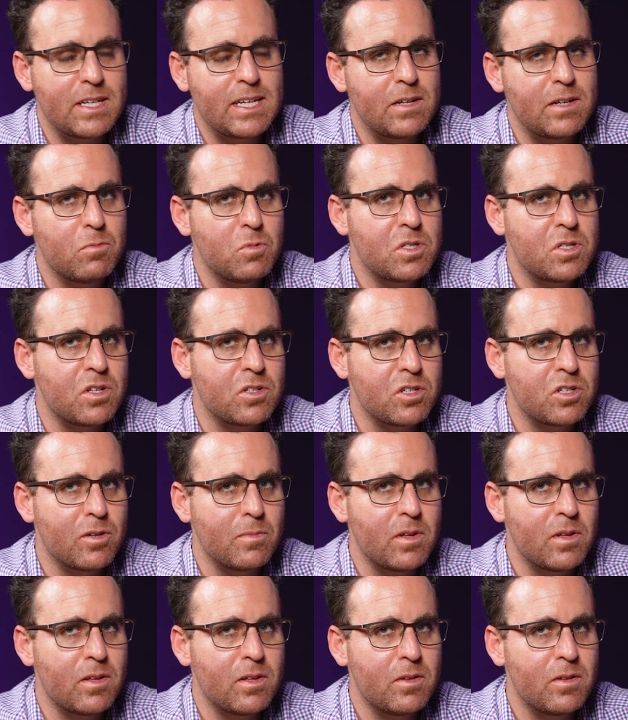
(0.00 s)
what's the
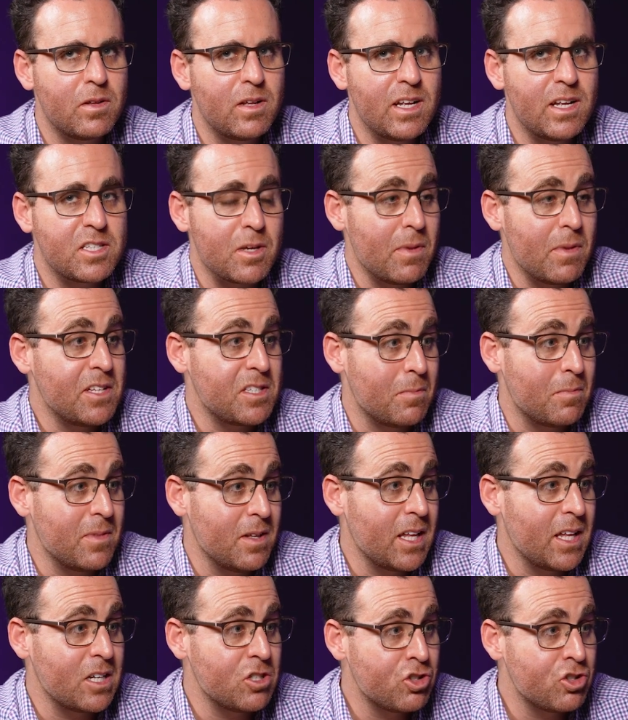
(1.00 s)
term? It's
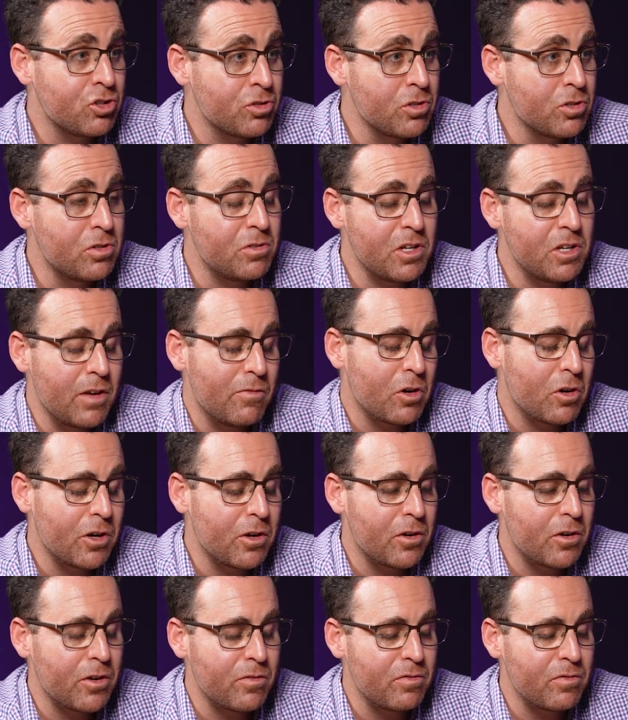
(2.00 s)
like a true. You ever heard
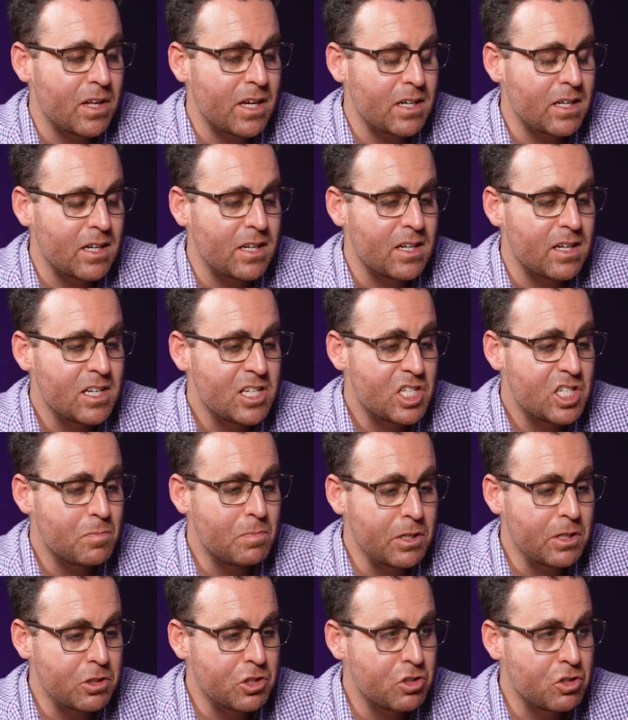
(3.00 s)
of like
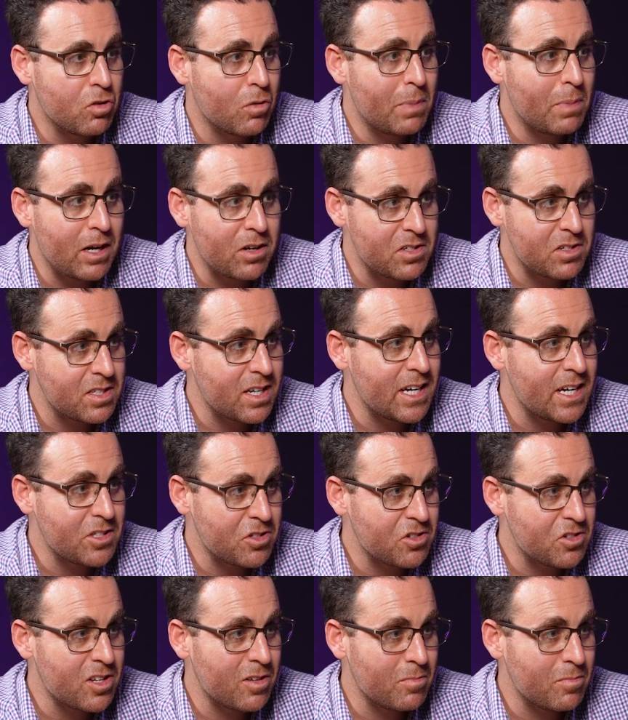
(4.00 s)
spiritual parasites
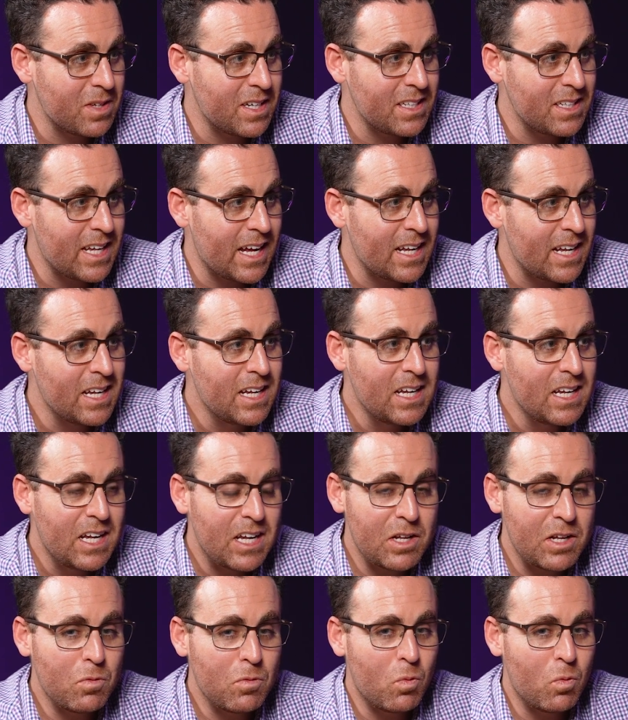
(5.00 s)
or something like that?
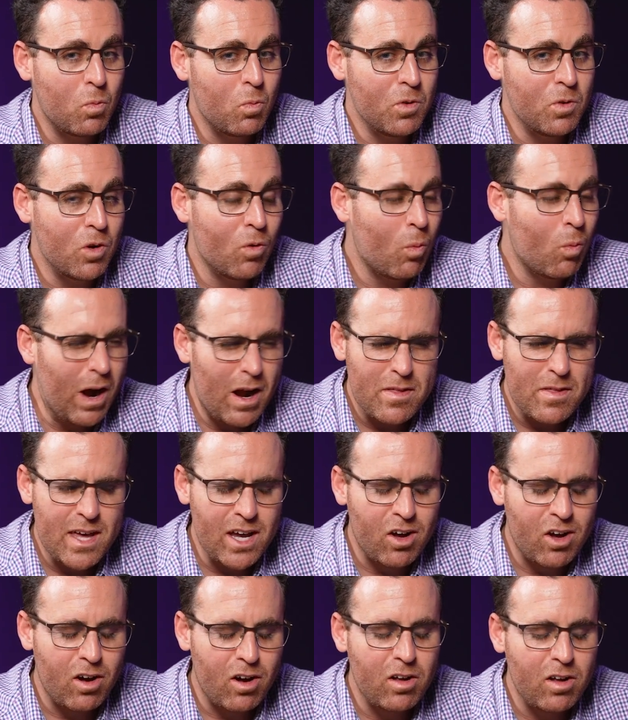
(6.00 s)
Why are they
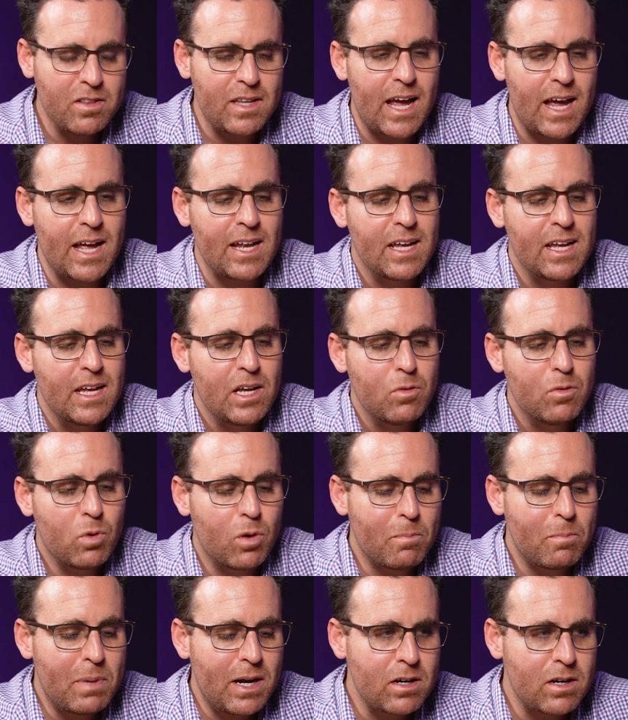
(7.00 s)
called that?
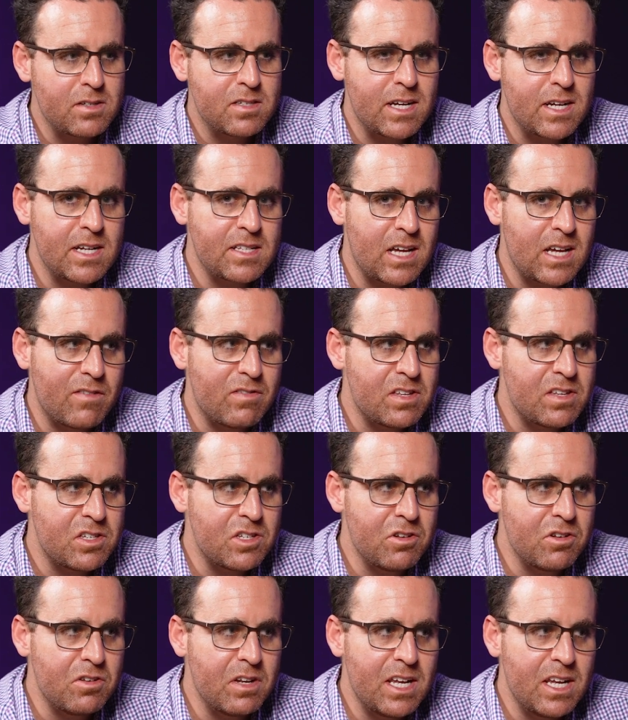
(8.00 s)
Well, parasites have this
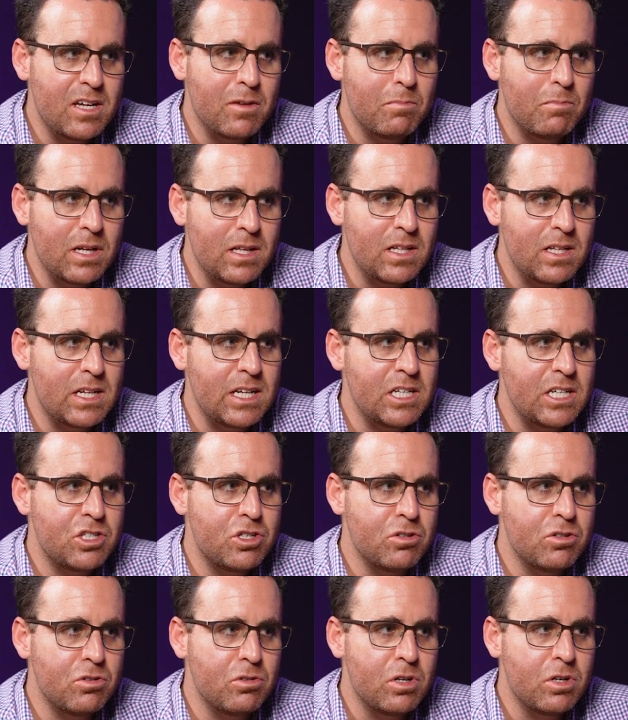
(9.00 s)
unique ability
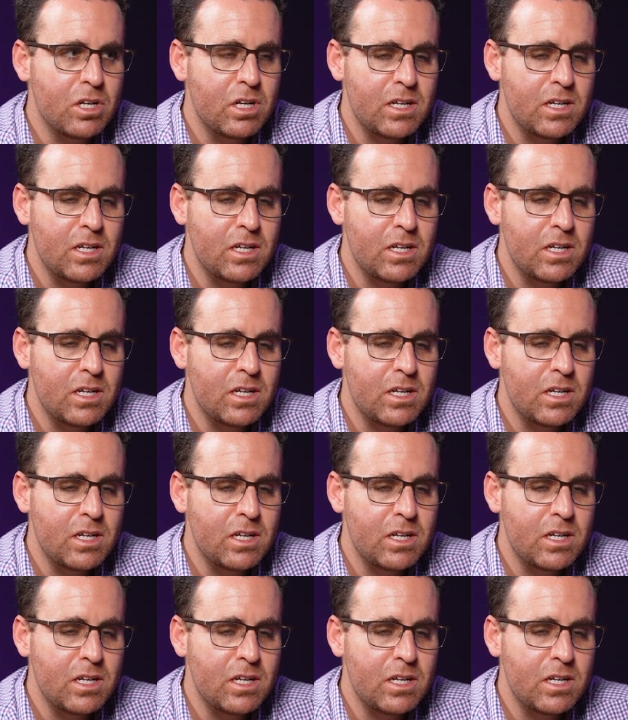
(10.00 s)
to